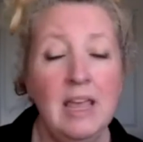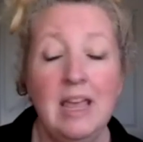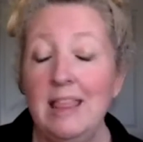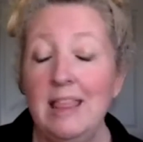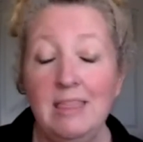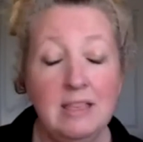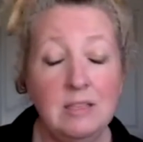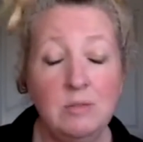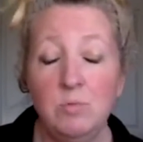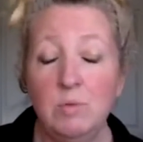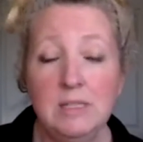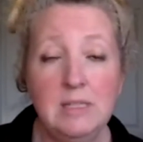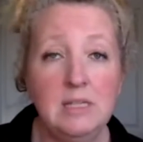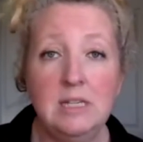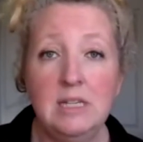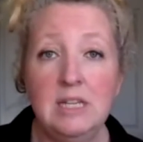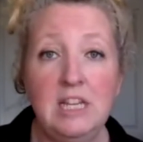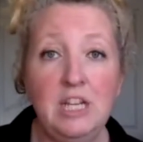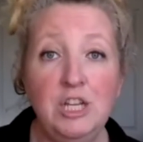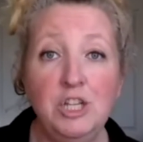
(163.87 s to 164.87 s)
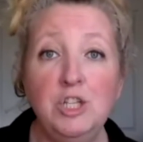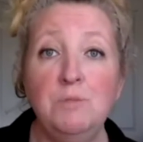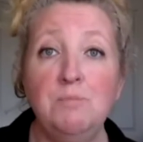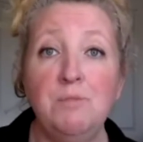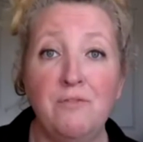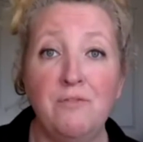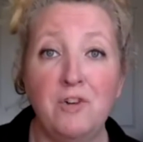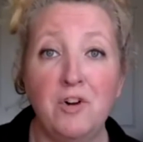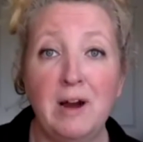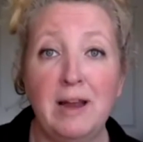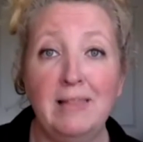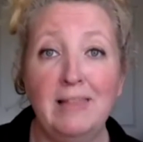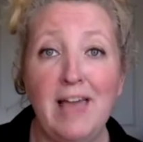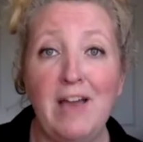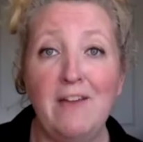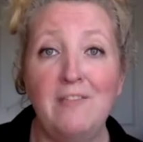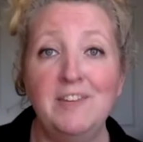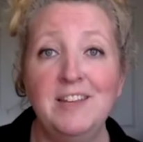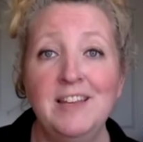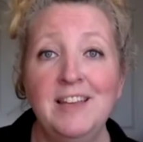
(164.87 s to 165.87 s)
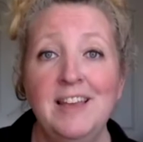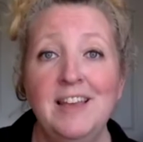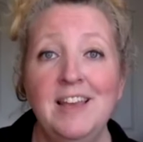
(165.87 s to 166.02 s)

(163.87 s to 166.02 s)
And this wasn't an issue before I left.